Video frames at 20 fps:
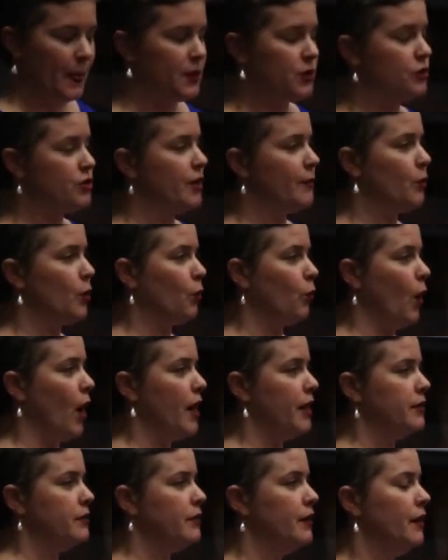So number
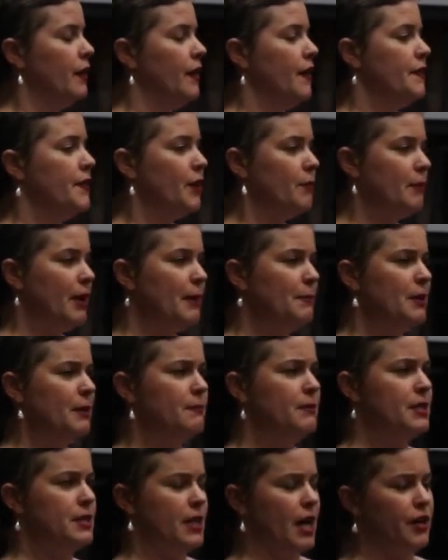one, there may be
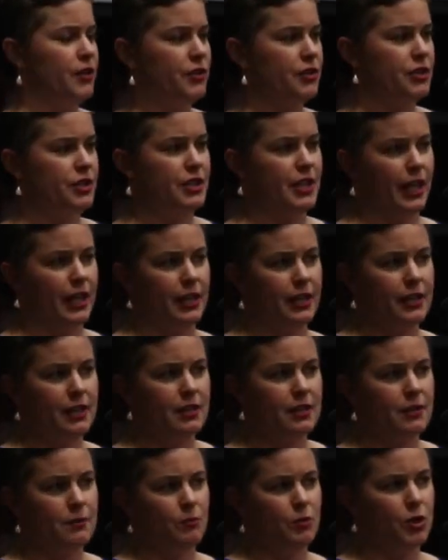
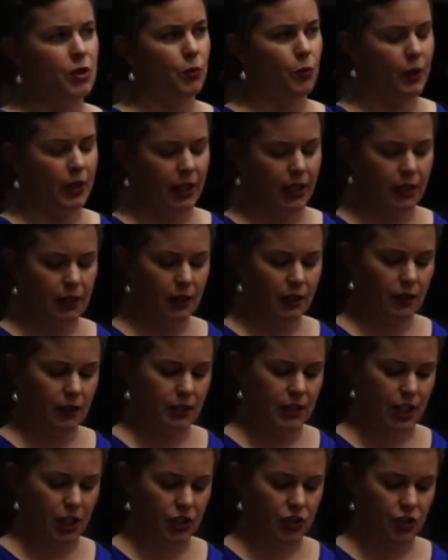misunderstandings
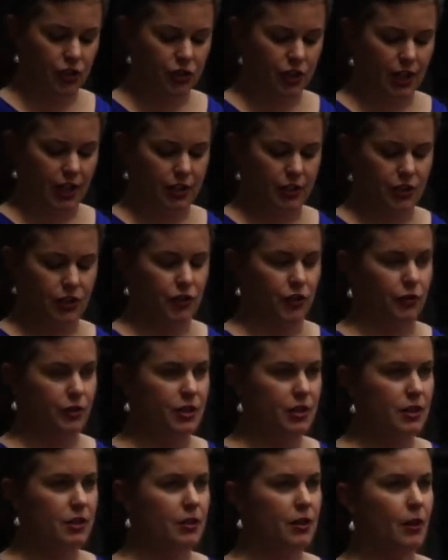between teachers and
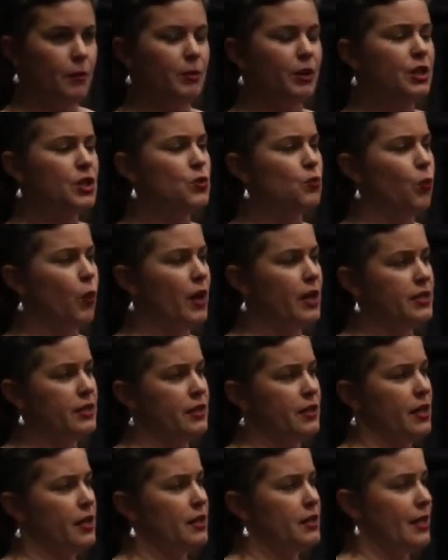students because
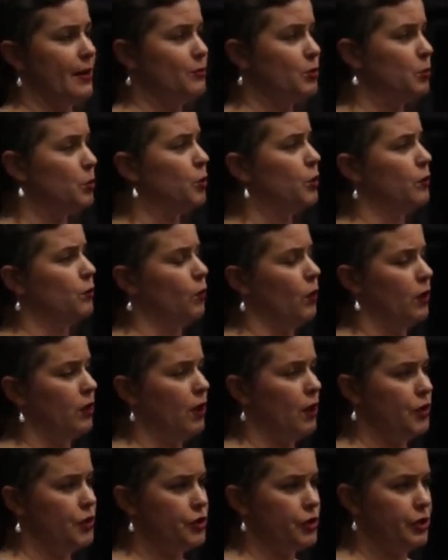what's acceptable in one
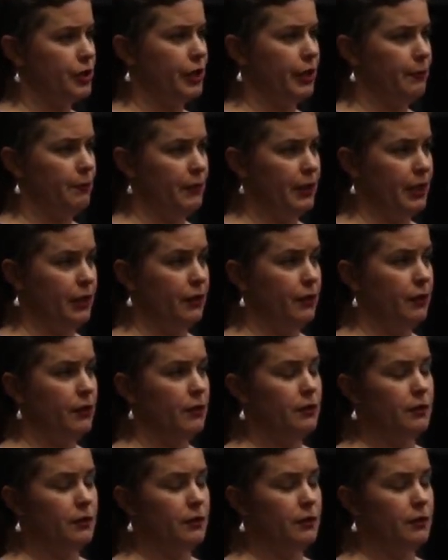culture can be